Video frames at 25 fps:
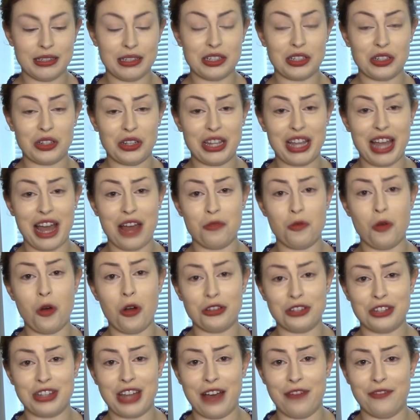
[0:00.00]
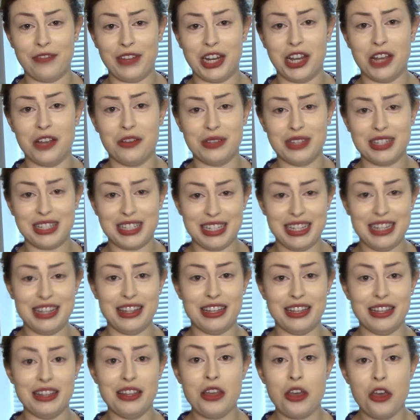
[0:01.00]
So you can watch that video and see
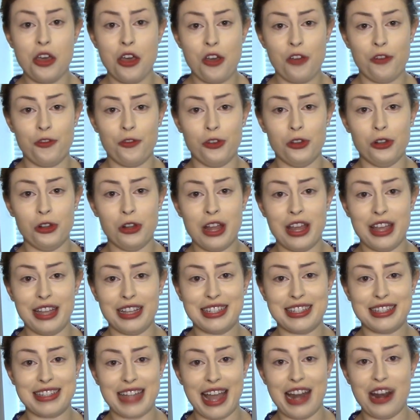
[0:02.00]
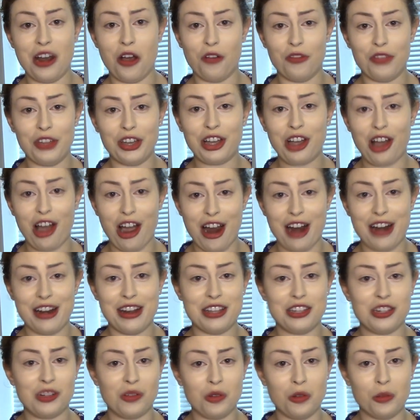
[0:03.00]
the full extent of the
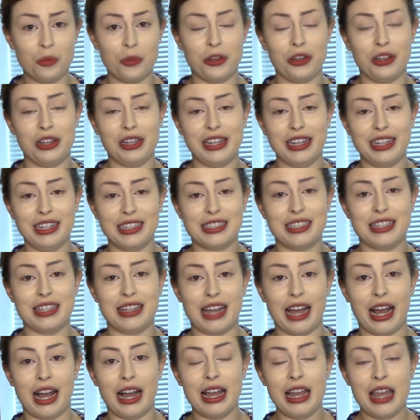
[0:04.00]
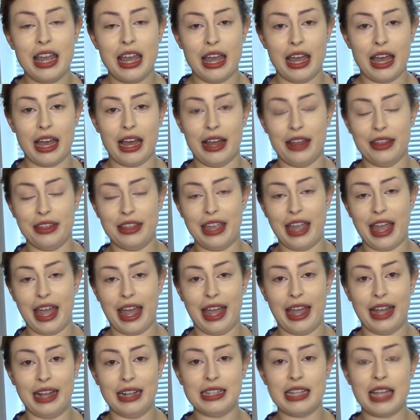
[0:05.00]
carnage. I will put a link to that at the
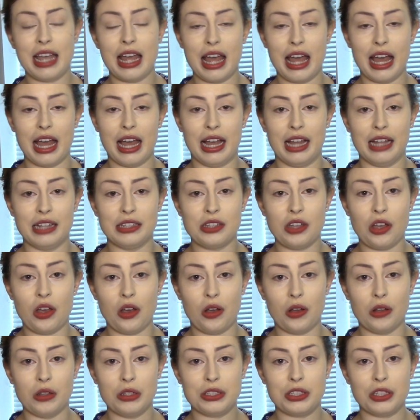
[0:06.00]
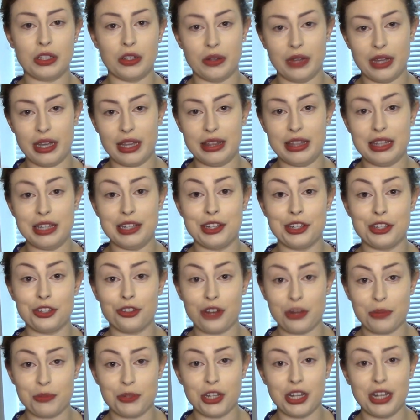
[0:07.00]
end and also in the
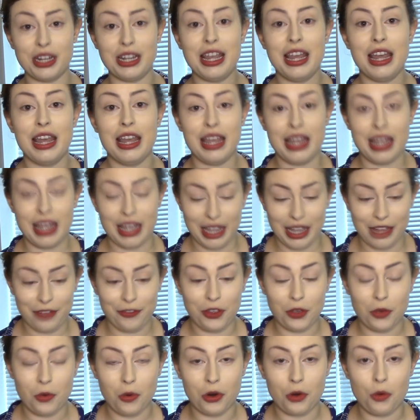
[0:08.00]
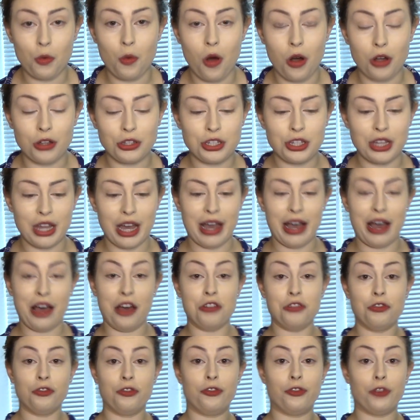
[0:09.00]
description if you want to watch that
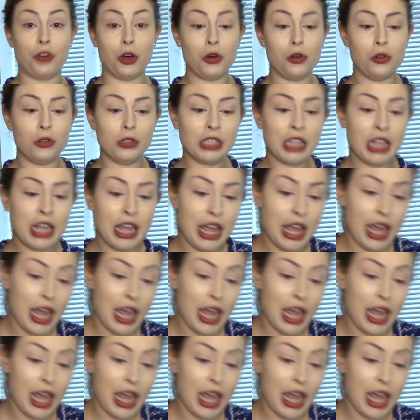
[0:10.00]
unfold.